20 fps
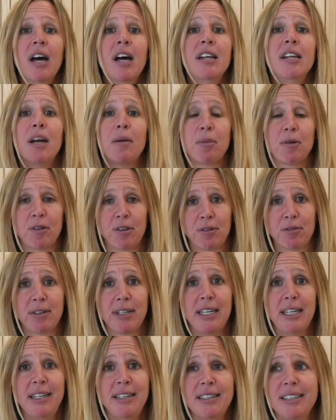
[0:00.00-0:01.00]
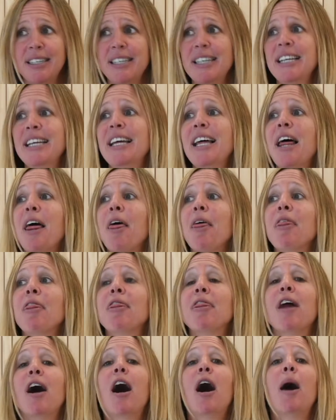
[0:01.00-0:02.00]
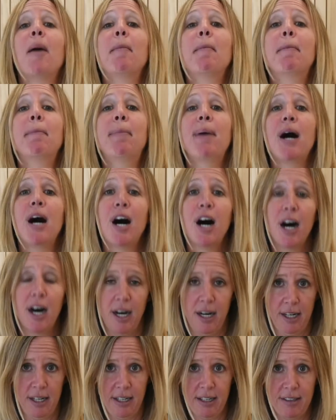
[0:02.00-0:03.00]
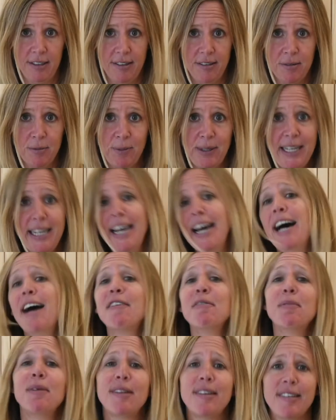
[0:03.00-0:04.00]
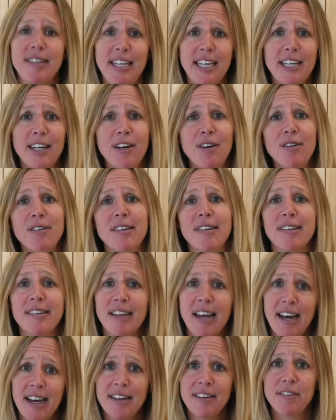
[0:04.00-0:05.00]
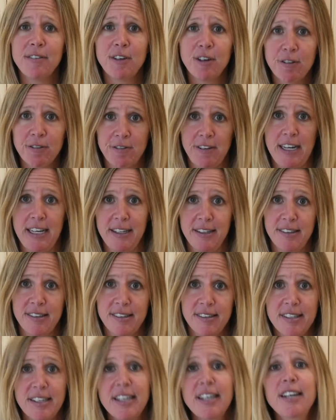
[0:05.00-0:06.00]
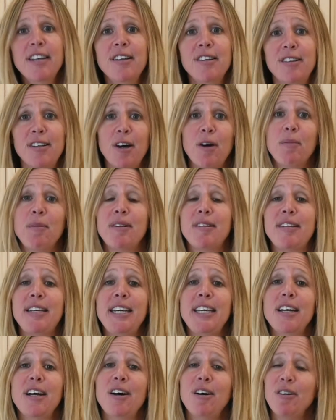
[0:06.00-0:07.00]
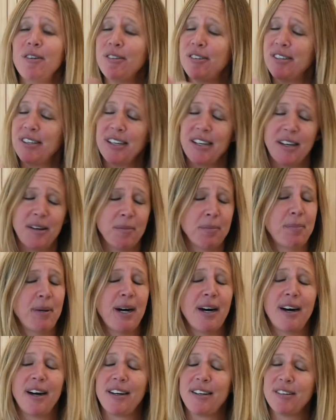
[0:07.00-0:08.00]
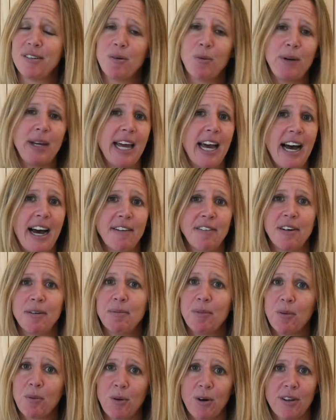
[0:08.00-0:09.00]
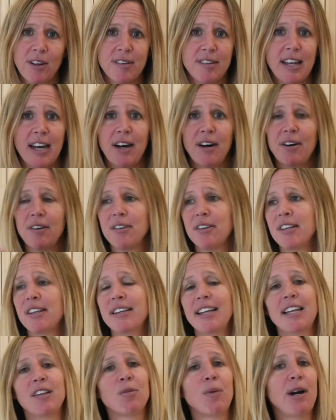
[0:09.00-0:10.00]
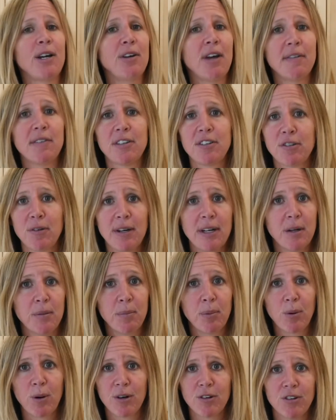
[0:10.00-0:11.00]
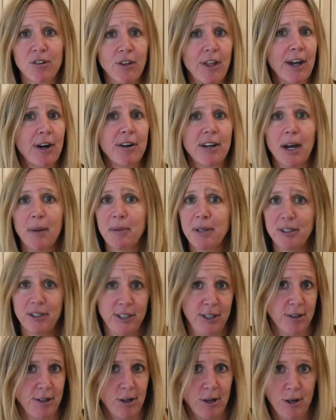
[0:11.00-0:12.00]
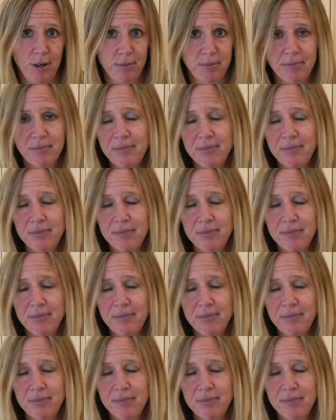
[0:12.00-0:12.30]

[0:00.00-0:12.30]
Number 3, the bugs. We have mosquitoes the size of your face. So mosquitoes, bugs, we have them. We're the South. That's why you have a screen-in porch so they don't come into your home.